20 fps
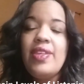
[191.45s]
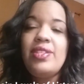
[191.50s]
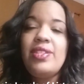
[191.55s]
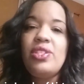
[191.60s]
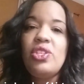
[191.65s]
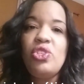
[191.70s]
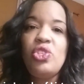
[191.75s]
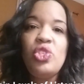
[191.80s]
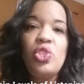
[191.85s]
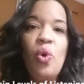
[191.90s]

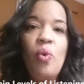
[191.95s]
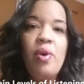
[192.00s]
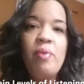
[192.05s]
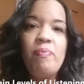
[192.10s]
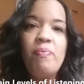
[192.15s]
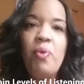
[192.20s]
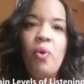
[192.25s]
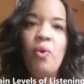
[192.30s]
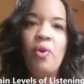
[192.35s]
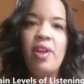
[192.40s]
This is so
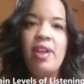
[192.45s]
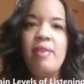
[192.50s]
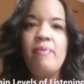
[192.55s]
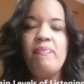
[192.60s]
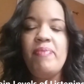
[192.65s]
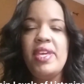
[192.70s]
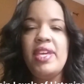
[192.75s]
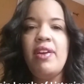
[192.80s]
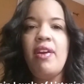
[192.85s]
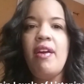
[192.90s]

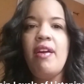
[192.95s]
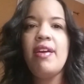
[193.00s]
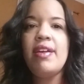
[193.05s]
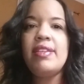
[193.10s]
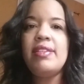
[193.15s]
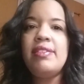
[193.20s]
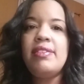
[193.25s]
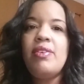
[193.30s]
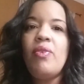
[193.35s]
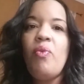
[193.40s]
important
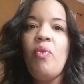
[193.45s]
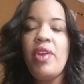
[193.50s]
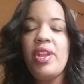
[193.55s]
because